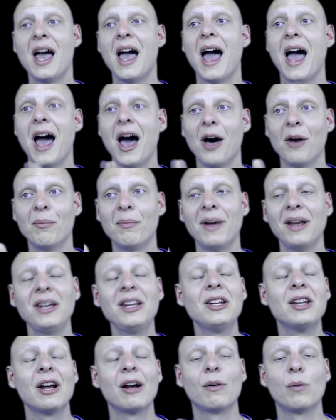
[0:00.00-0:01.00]
how many
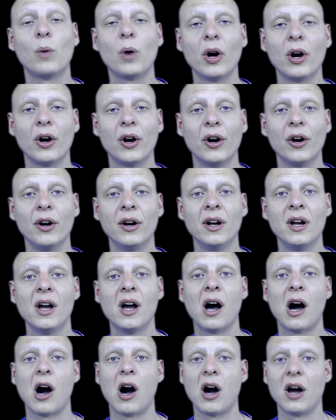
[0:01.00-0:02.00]
there were
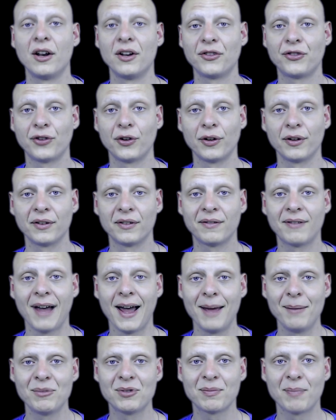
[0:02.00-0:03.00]
on a certain
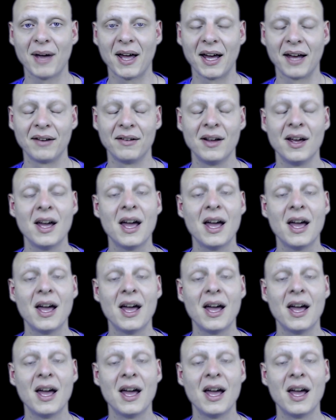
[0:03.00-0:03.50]
time span,